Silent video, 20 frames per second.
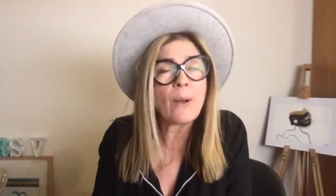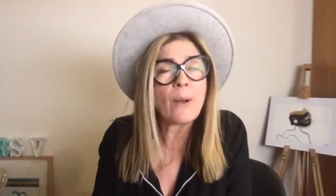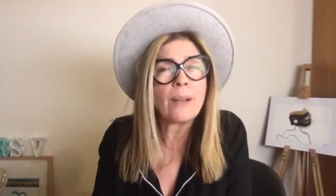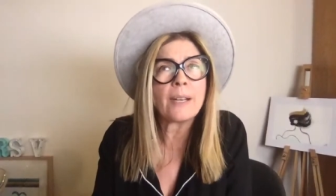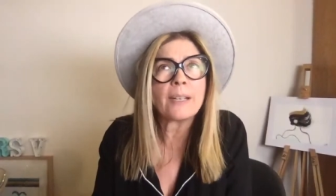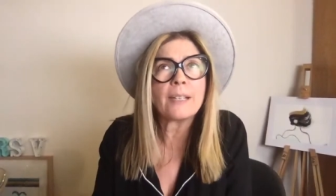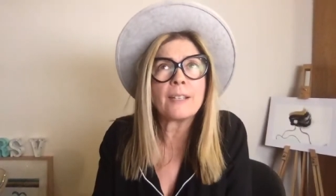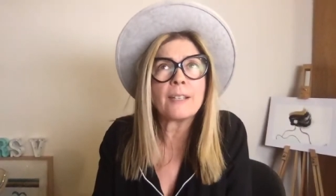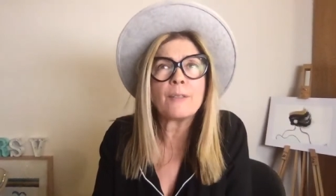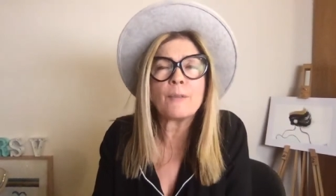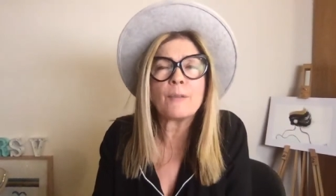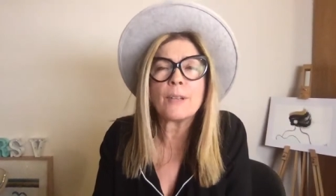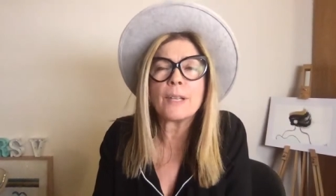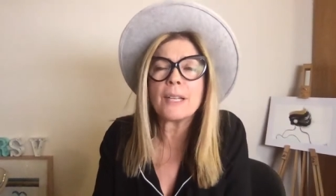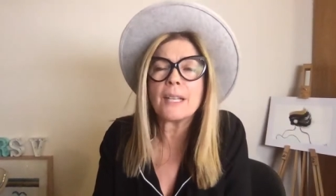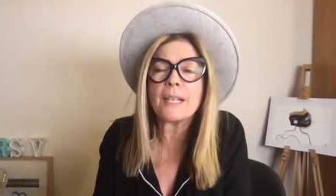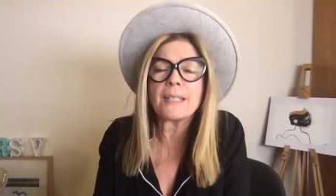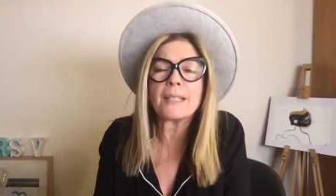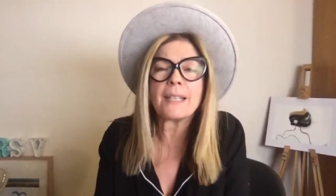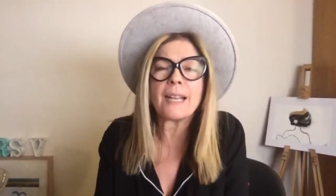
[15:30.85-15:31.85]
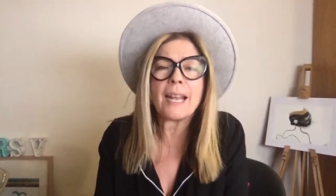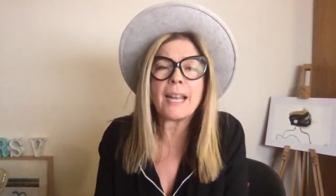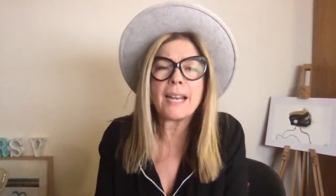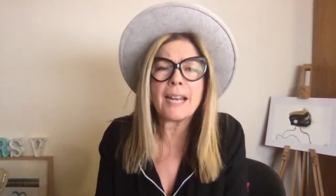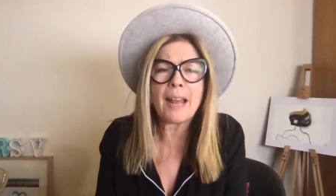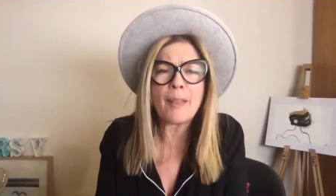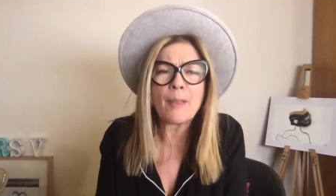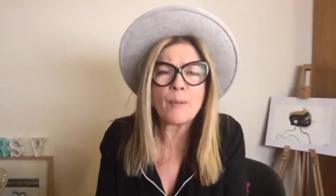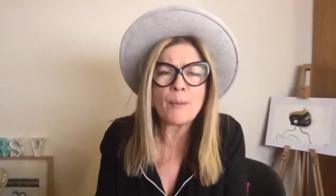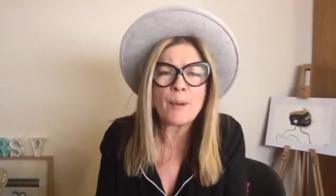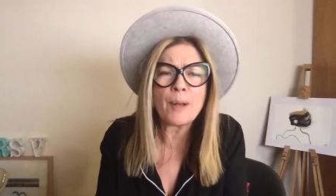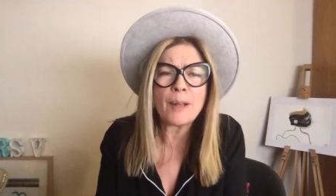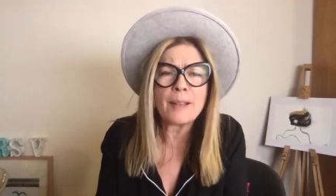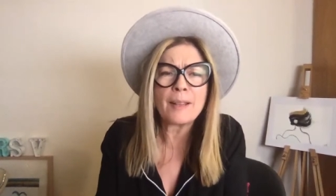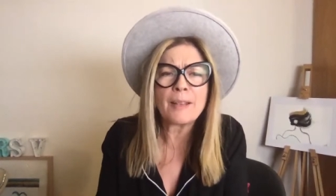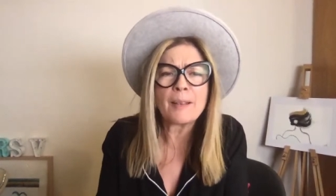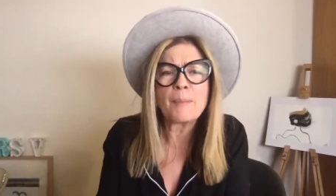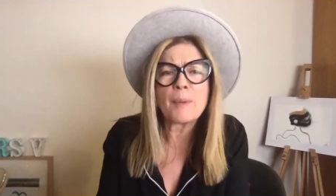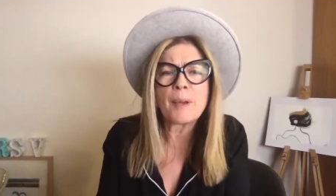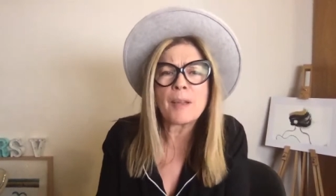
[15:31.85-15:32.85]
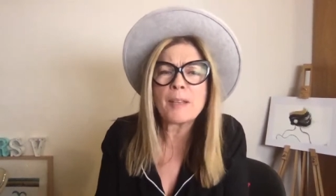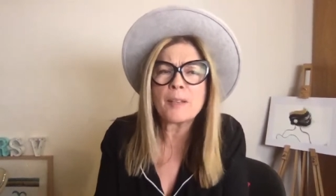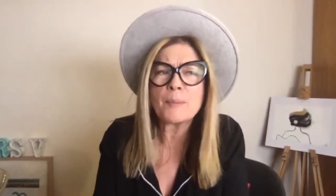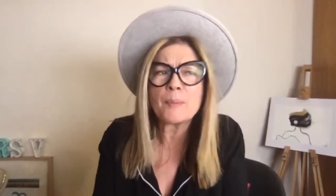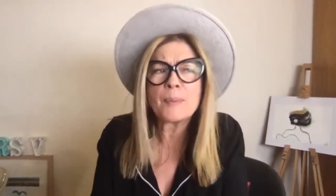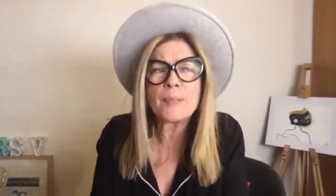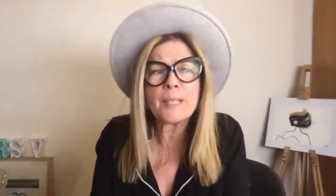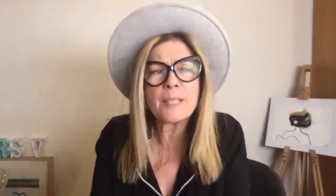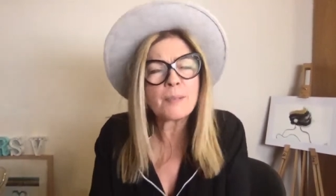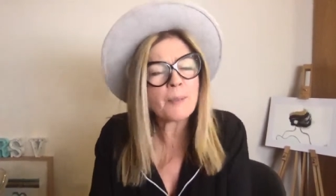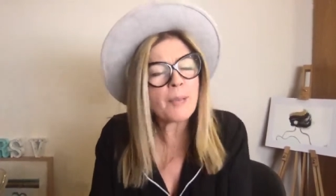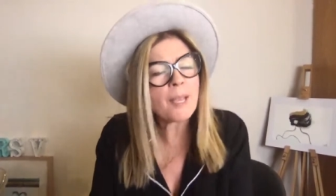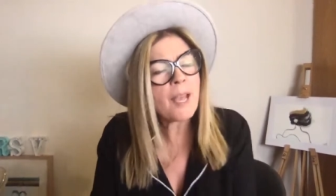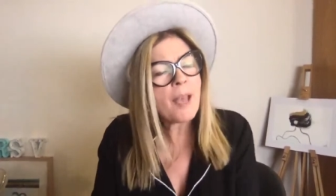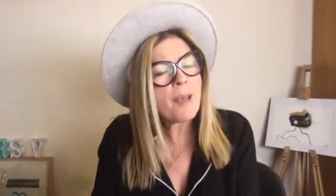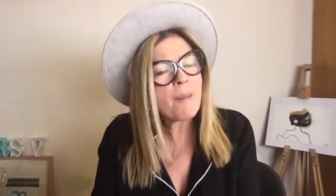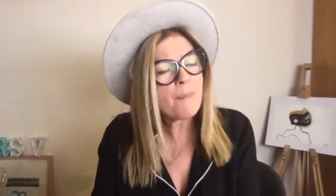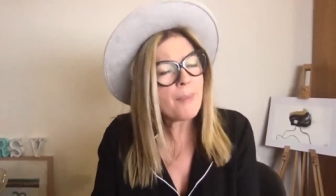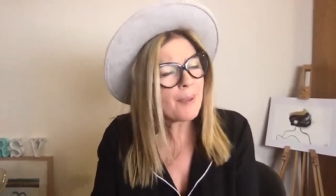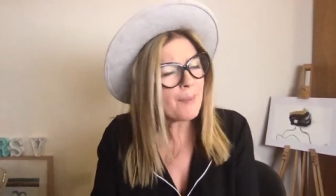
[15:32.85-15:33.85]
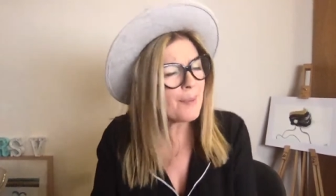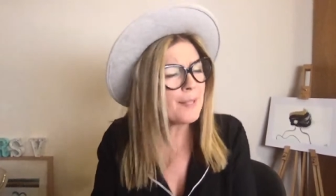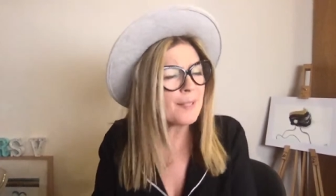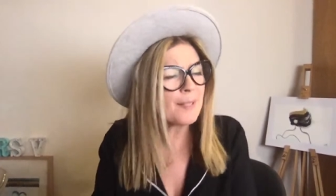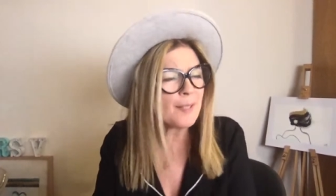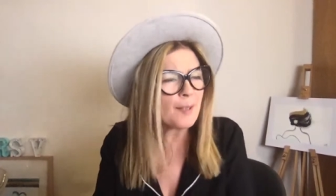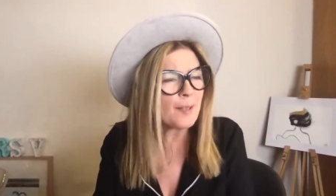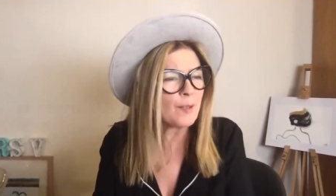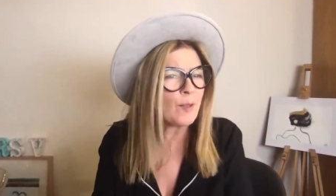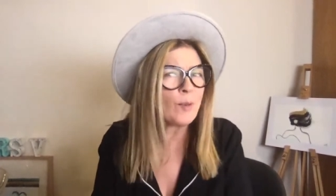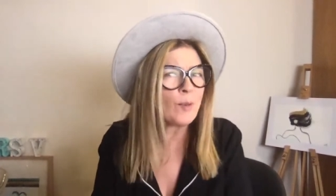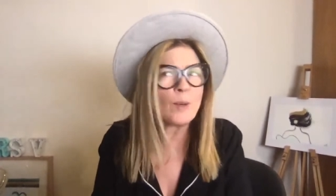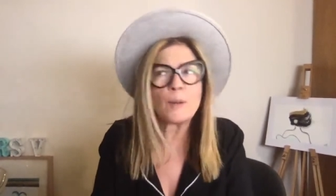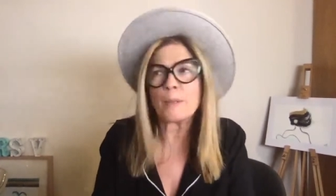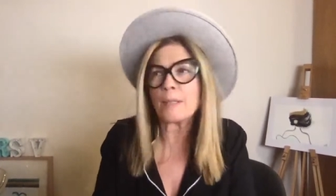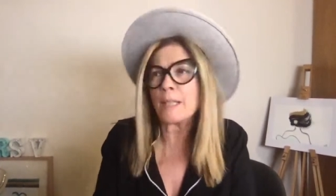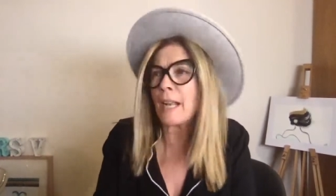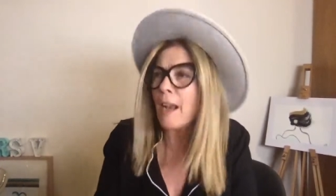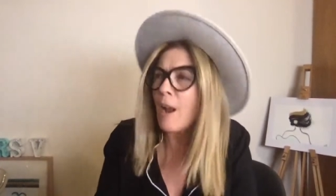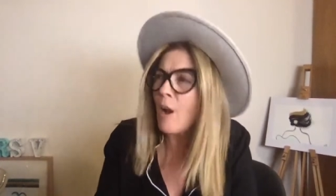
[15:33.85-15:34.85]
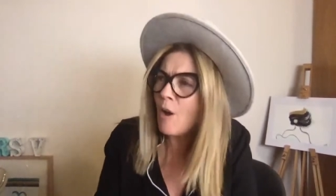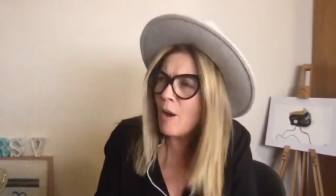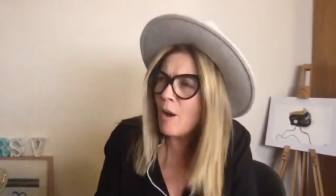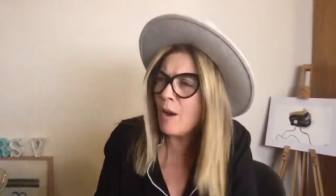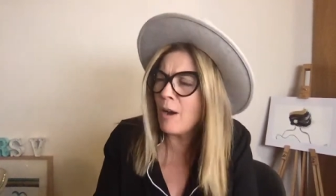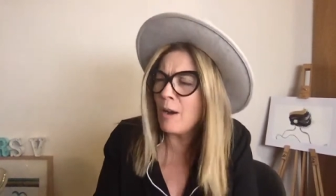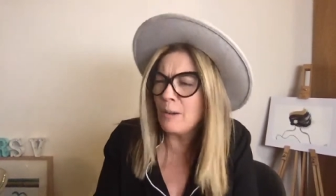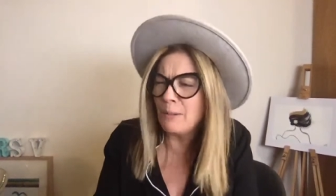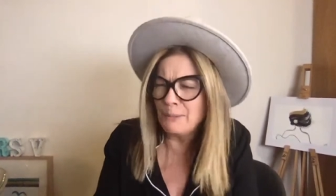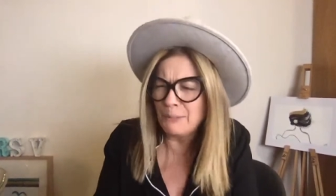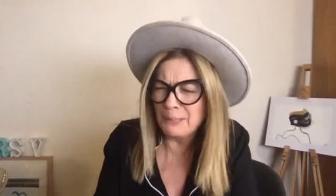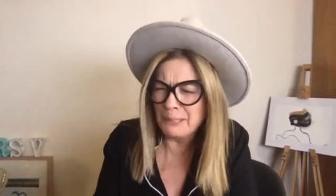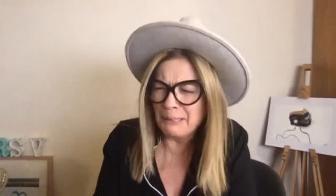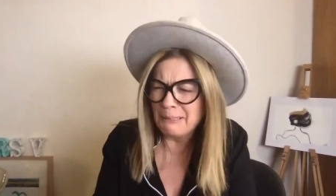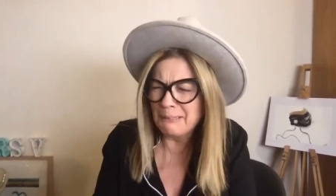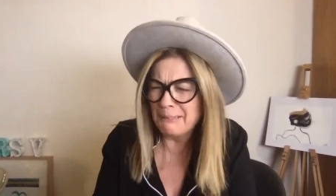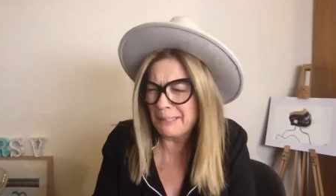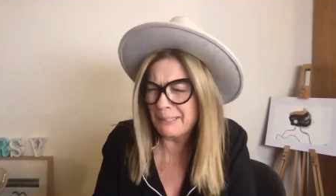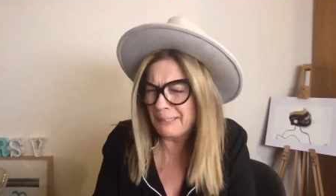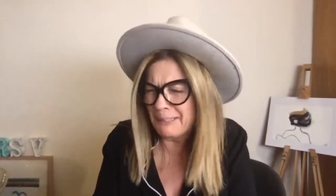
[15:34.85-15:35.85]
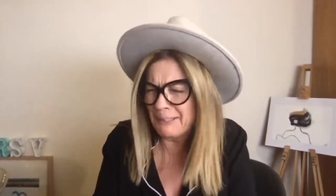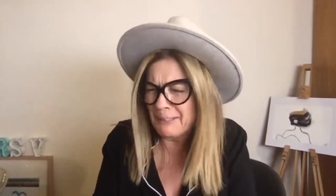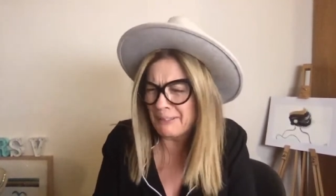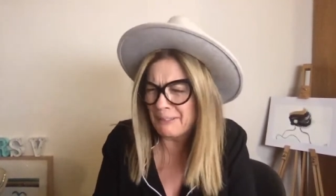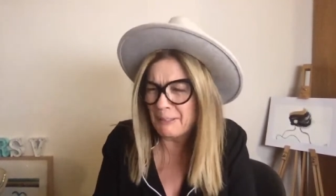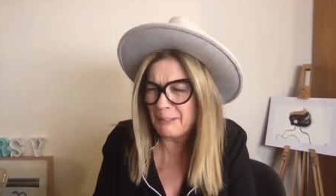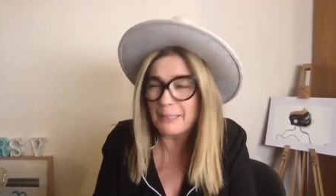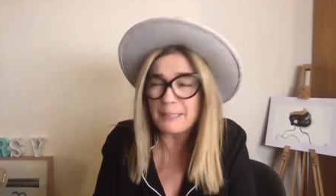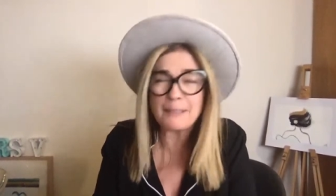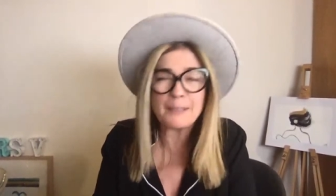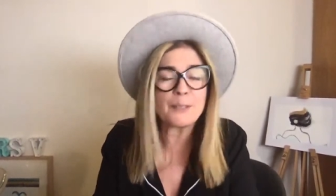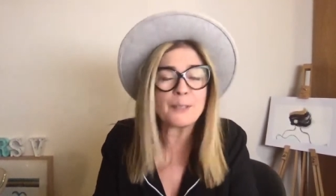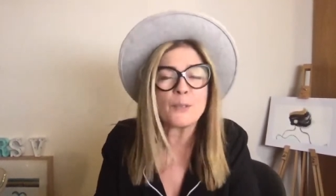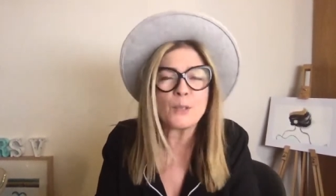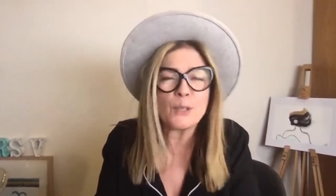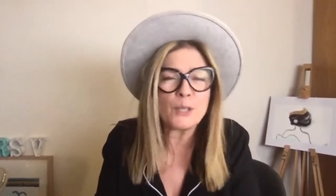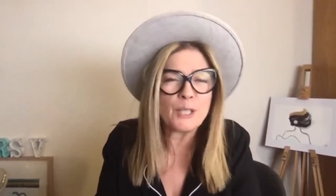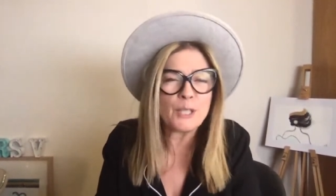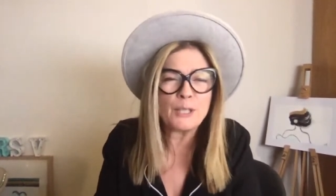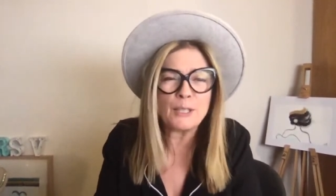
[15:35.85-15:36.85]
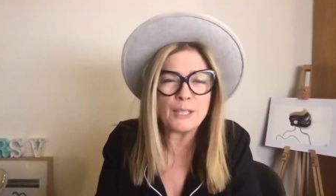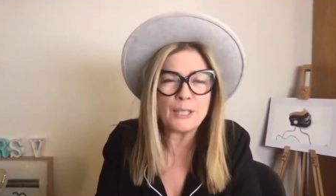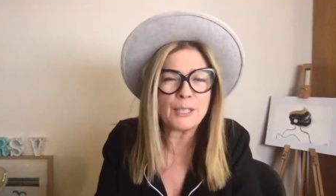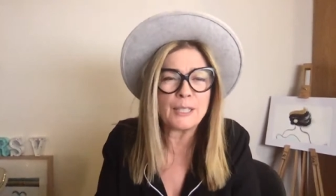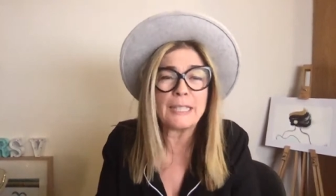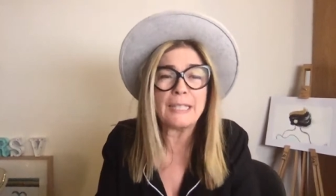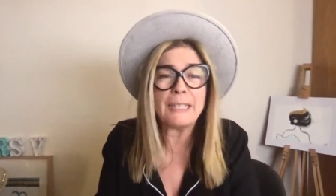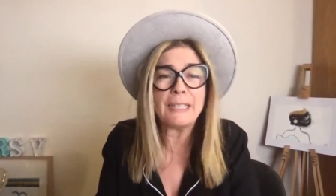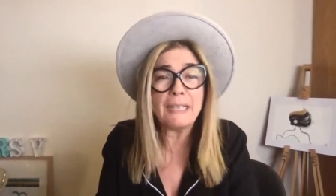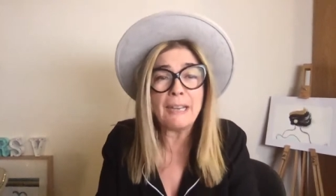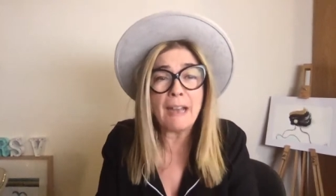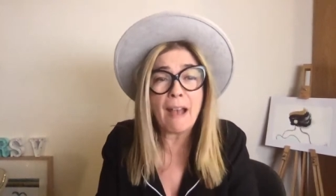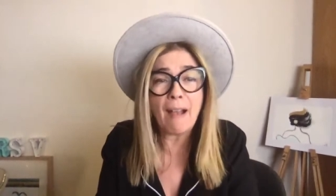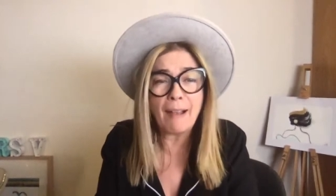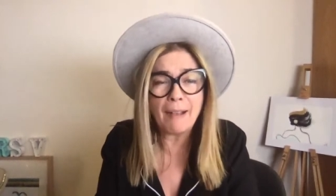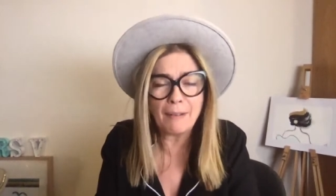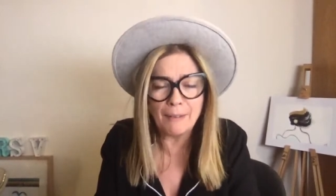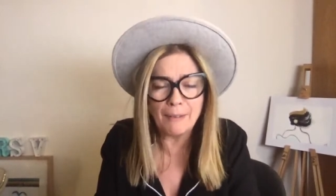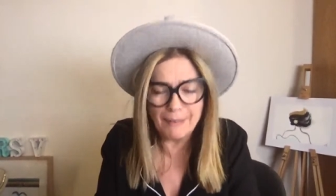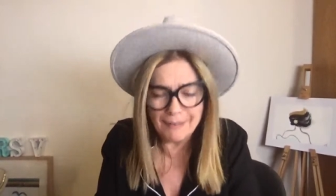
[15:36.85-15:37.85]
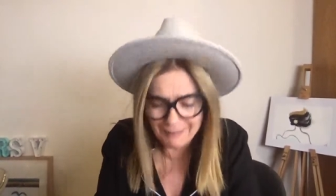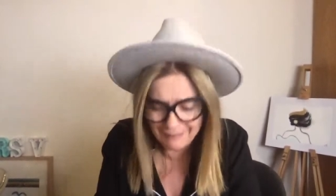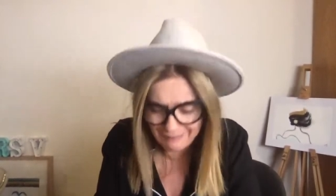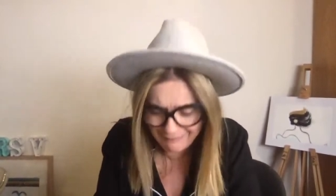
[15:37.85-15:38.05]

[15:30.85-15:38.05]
And I didn't realize, and I had another one. Then my husband said to me, maybe it's the soy. And I was like, oh no, not the soy. Because of course you're just in denial.